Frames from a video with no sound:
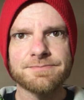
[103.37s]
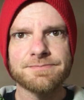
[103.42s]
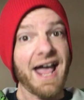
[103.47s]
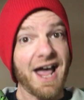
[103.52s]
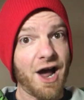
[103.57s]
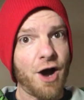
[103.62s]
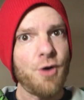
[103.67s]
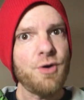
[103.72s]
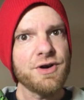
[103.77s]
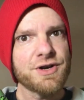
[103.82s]

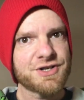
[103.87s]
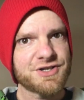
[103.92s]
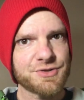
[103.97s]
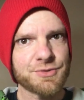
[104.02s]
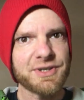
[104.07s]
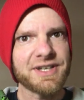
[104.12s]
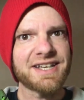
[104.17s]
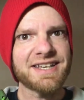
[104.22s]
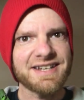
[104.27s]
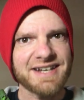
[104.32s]
How do
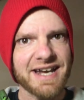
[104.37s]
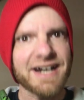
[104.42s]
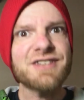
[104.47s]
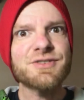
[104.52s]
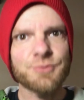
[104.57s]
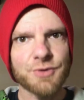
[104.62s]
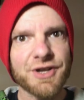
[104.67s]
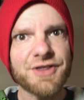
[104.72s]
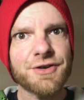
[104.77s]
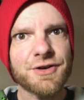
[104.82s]
we
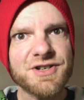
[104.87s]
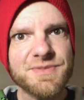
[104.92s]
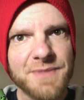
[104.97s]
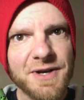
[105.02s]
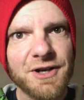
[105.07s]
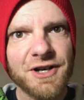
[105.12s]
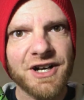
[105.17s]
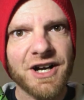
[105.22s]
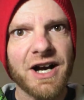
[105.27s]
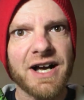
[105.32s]
connect with our
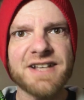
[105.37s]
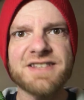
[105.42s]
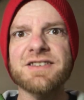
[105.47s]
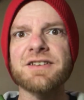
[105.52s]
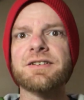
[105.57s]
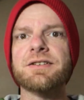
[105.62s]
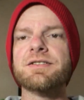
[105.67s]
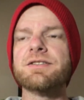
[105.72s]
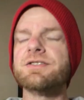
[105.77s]
spirit guides?